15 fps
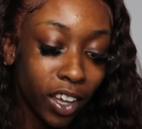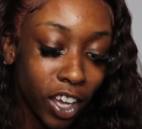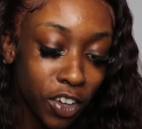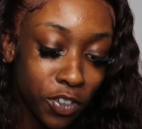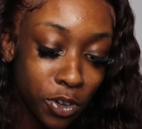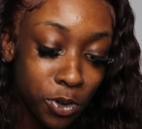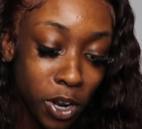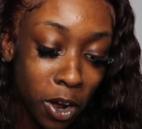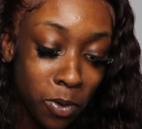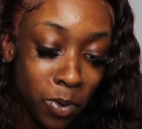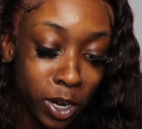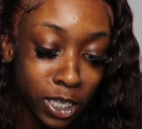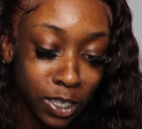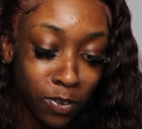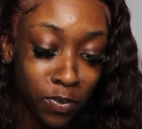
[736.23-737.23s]
if you don't
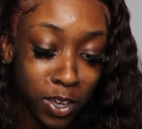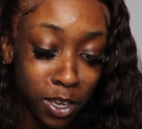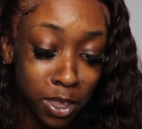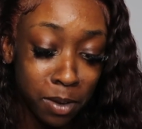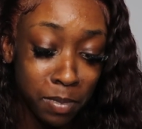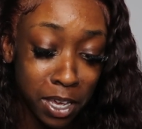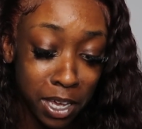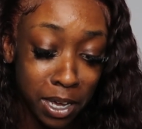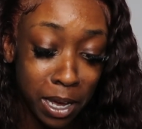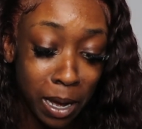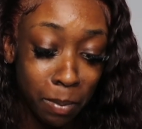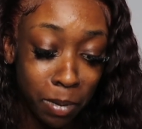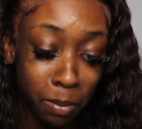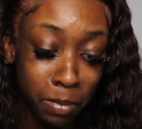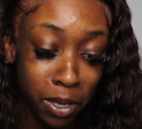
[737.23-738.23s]
want to fill them in
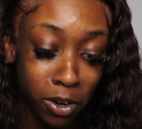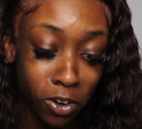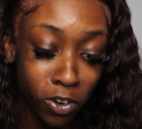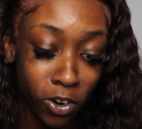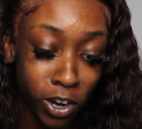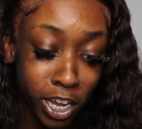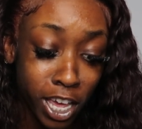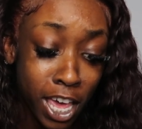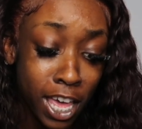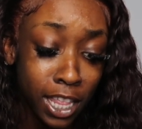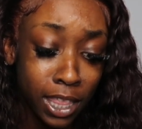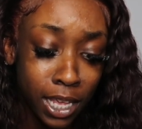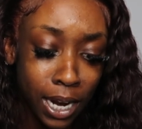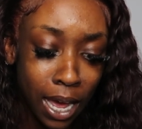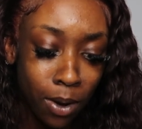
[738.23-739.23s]
complimentary
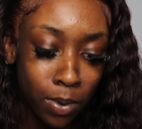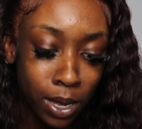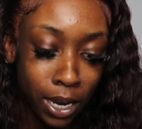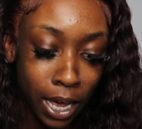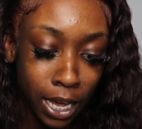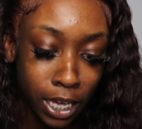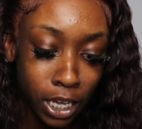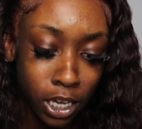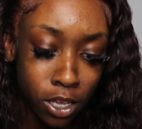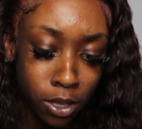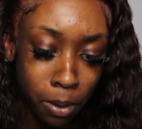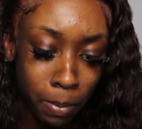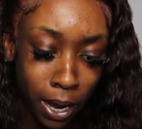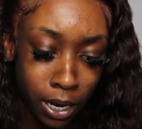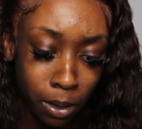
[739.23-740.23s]
then i would like
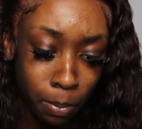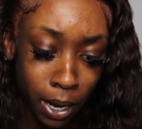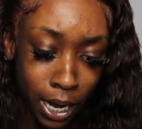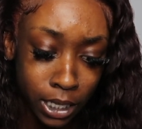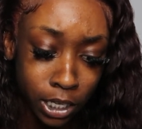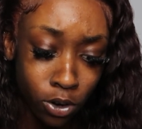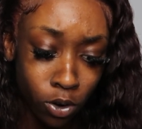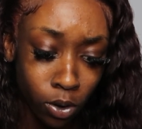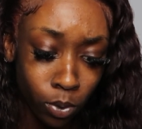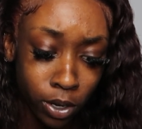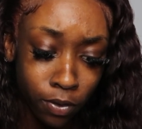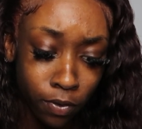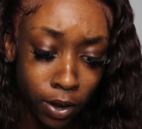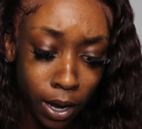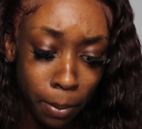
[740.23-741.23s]
either my deposit or
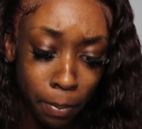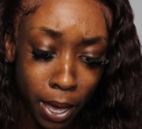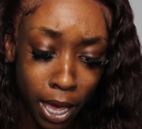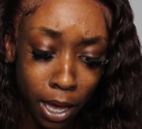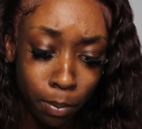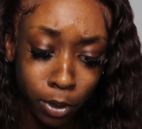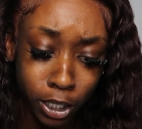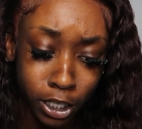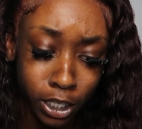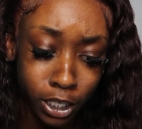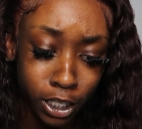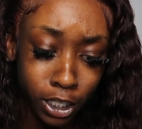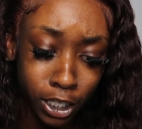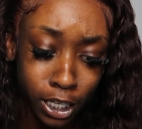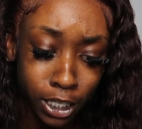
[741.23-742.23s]
refund back
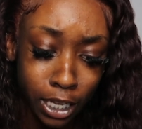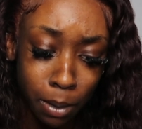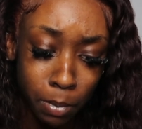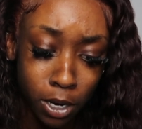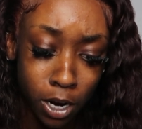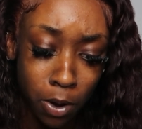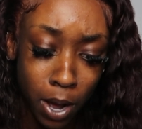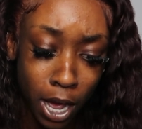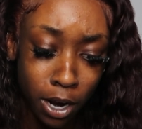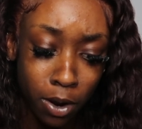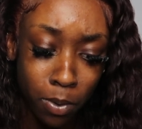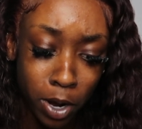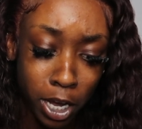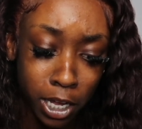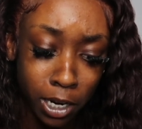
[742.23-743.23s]
please just let me know i
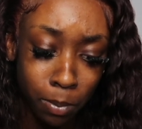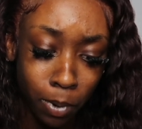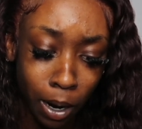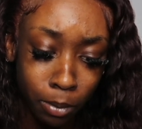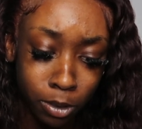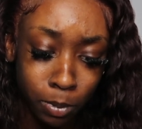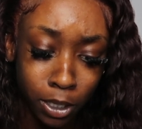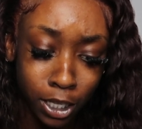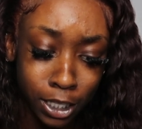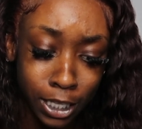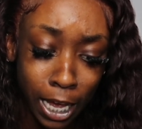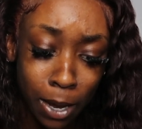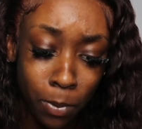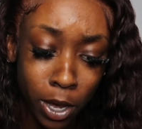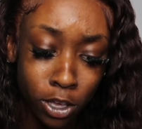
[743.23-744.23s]
don't want any problems but the
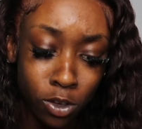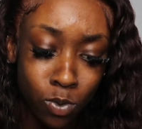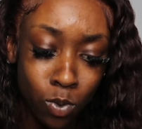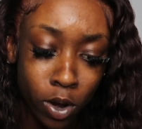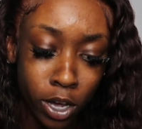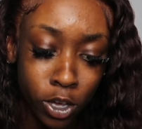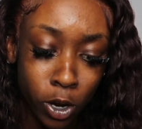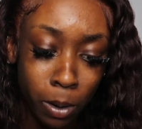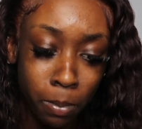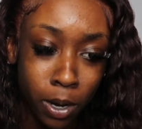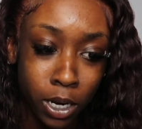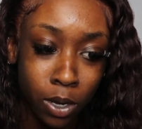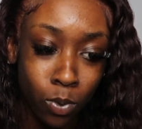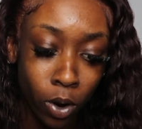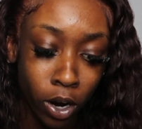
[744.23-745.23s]
same way you want your
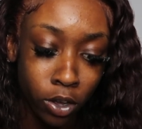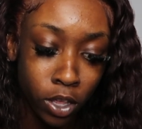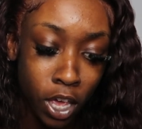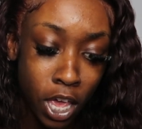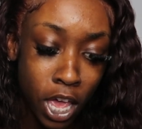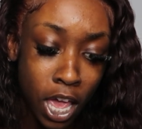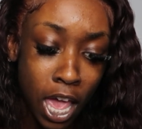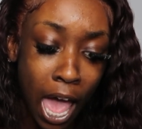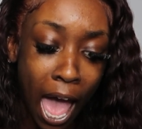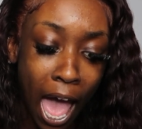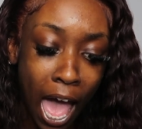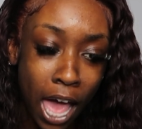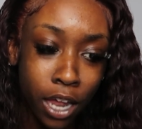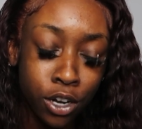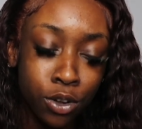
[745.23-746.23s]
money worth
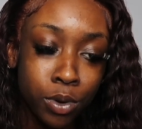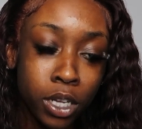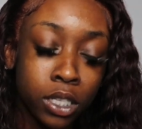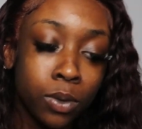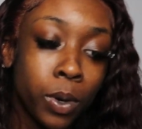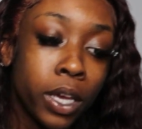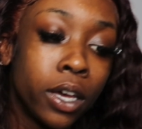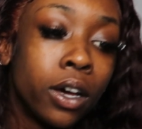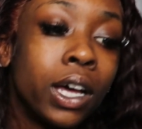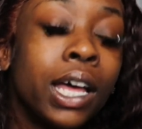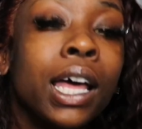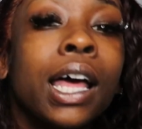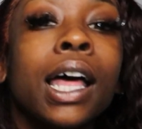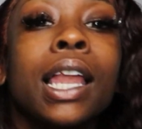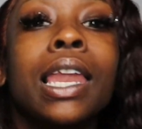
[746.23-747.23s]
i do as well
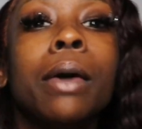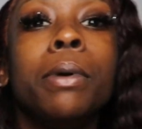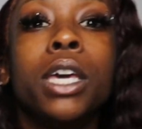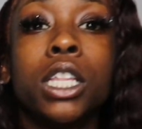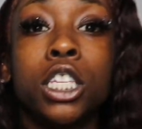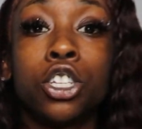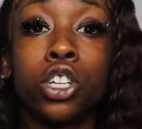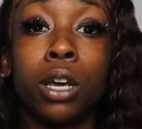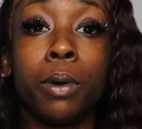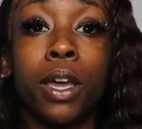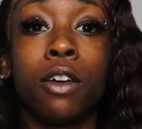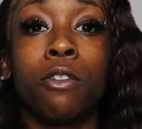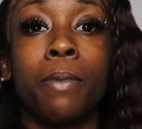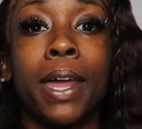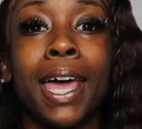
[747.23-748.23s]
let me get this straight with
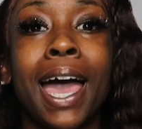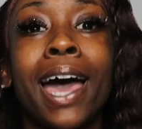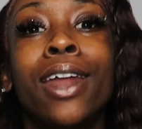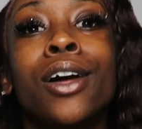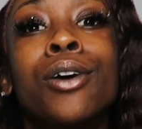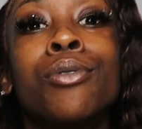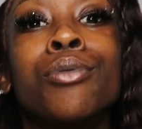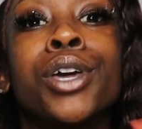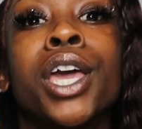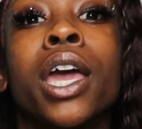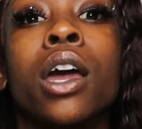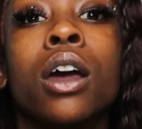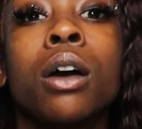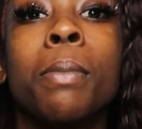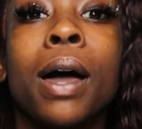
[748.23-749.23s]
everybody i don't
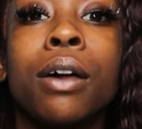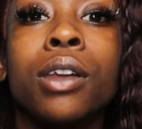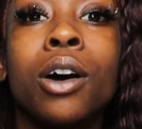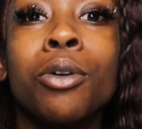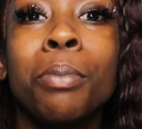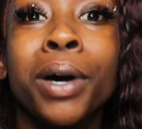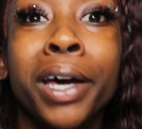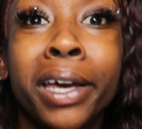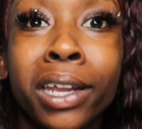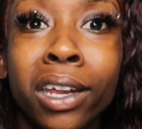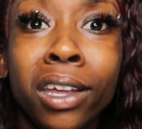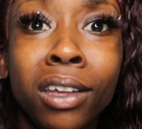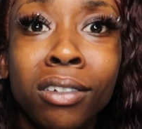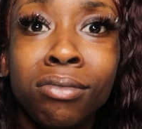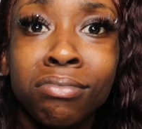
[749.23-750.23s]
care about no
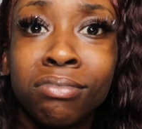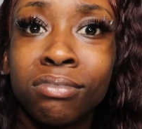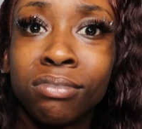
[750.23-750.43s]
money